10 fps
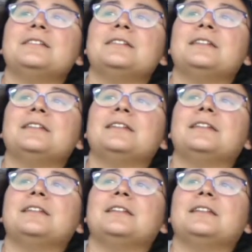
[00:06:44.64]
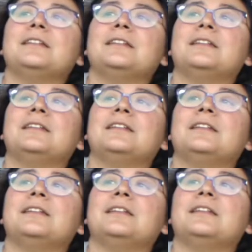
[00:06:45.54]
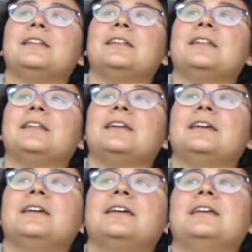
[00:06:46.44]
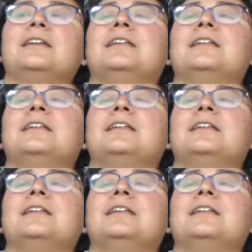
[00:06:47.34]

(silence)